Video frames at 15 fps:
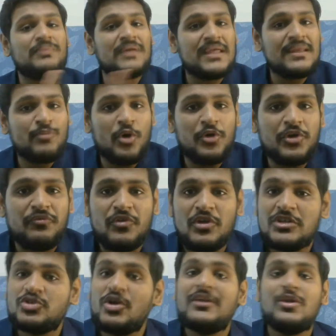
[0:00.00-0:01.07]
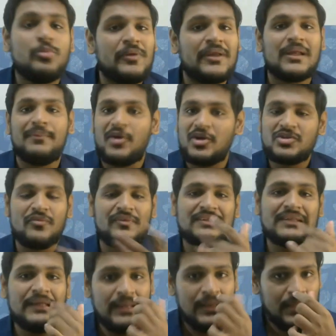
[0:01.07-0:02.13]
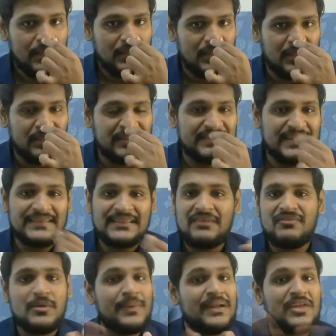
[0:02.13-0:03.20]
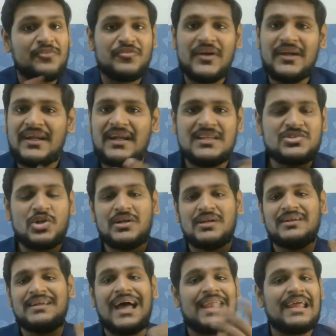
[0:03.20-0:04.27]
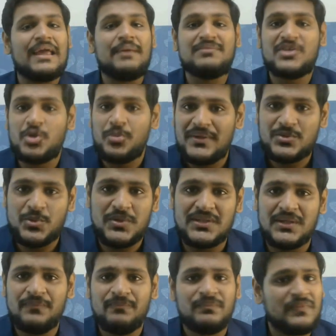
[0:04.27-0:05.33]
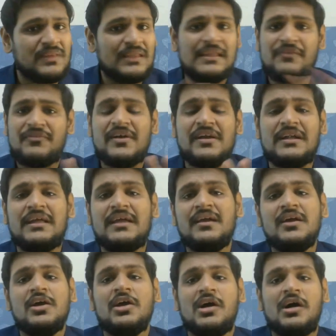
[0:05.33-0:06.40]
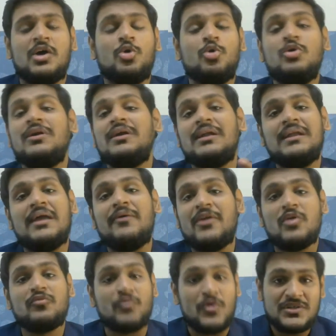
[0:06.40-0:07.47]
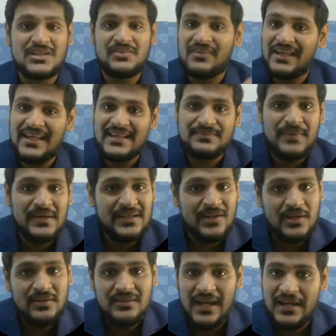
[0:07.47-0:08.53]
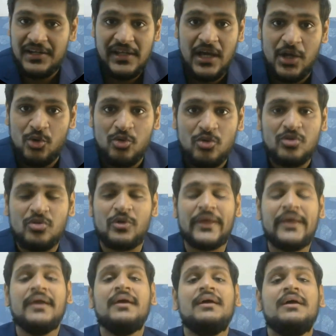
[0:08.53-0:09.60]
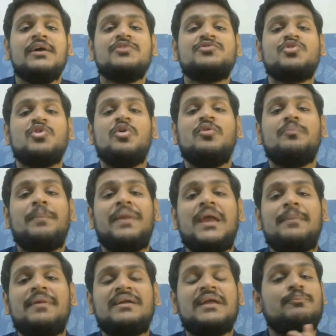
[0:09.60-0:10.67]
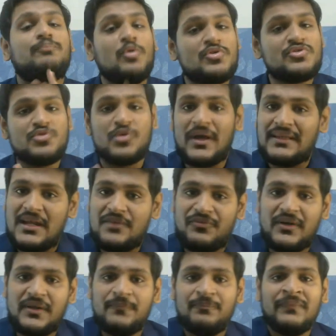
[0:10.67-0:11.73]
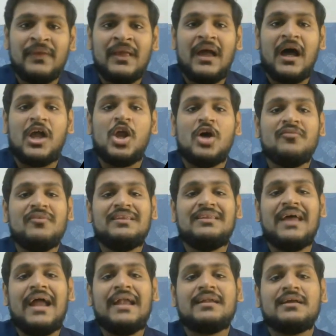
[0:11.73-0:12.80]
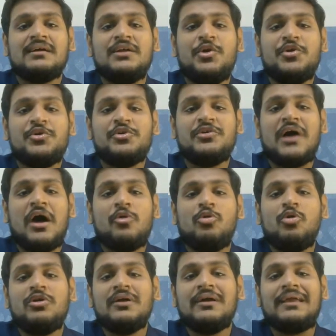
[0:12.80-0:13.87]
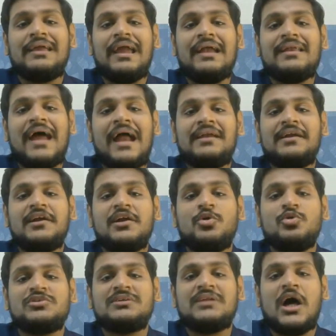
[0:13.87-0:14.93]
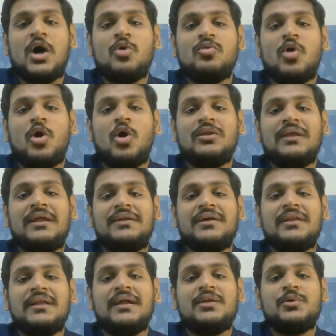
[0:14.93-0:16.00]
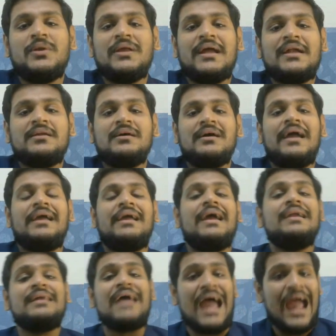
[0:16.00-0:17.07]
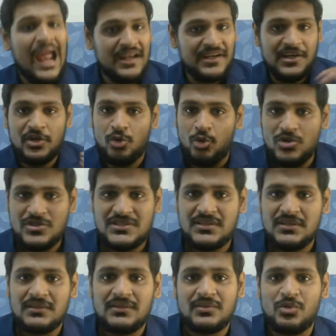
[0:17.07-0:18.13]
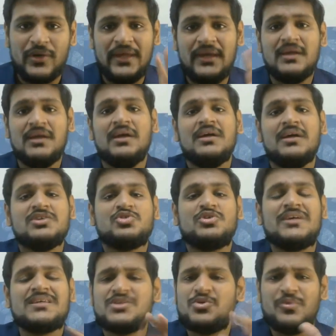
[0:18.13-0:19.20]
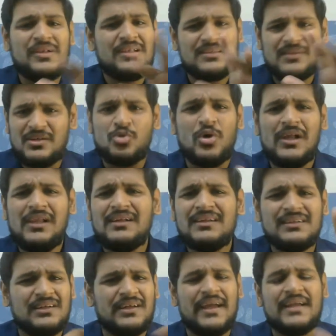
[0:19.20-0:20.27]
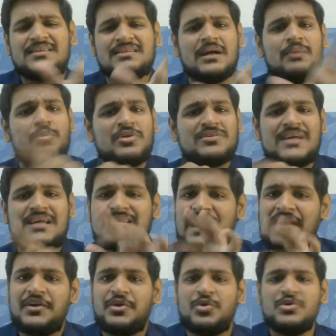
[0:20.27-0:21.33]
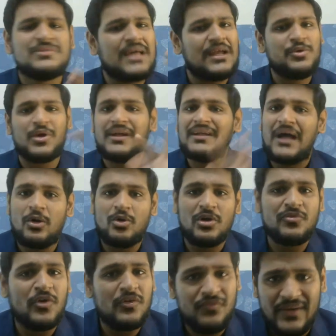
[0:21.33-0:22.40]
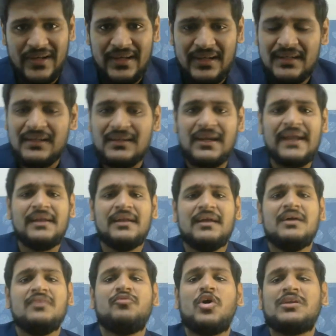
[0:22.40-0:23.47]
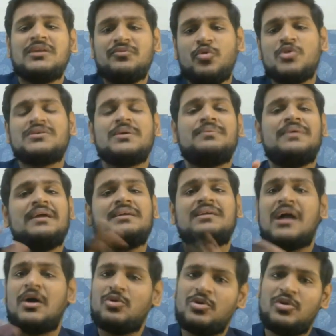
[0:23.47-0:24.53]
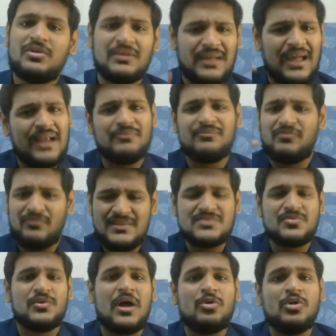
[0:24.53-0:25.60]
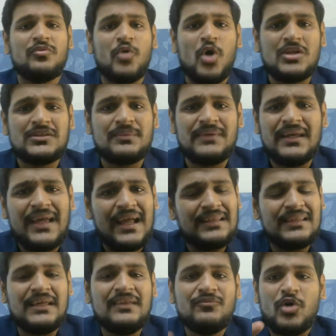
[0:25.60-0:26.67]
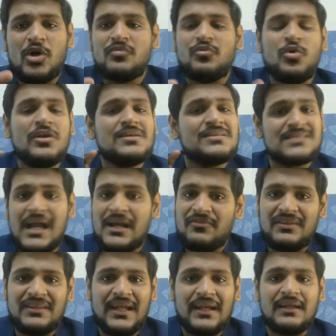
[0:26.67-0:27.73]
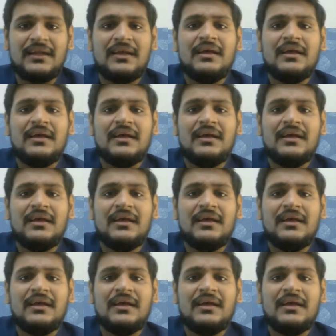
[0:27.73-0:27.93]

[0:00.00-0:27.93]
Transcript: theory point of view also and numerical because obviously uh, this exam will be different it is not a direct MCQ based question definitely a good level of question we can expect in NTRO. Okay. So BEB Tech books you can refer. Along with that, you have to download the GATE handwritten notes. Now on the internet, you will get the GATE handwritten notes. Okay. So just you will Google GATE computer science handwritten notes and you can download for free. Right. For the four subject, download and means download for all subject and then for four, start with that.